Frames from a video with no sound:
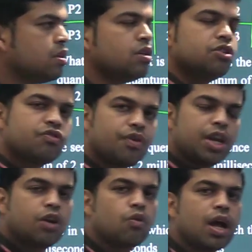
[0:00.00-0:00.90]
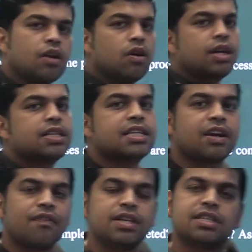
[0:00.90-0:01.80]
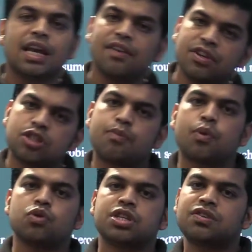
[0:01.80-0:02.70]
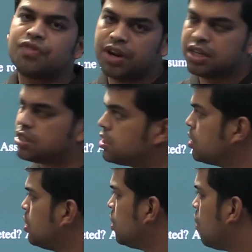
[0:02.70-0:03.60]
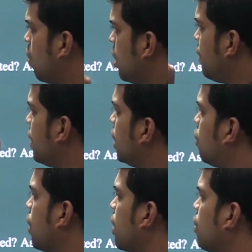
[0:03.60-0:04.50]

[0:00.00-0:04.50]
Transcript: So we need to calculate the sequence in which the process finished. Only we need to calculate